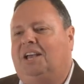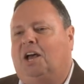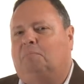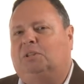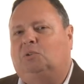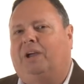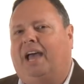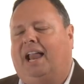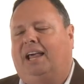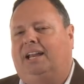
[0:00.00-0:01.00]
but the
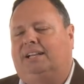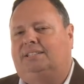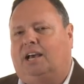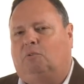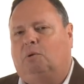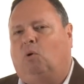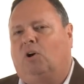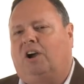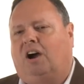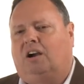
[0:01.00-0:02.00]
reality is that
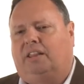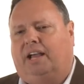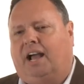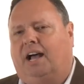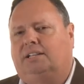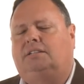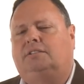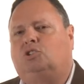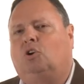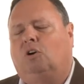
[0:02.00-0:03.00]
report card or that constant
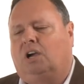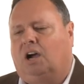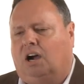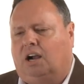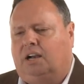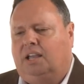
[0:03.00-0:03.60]
scorecard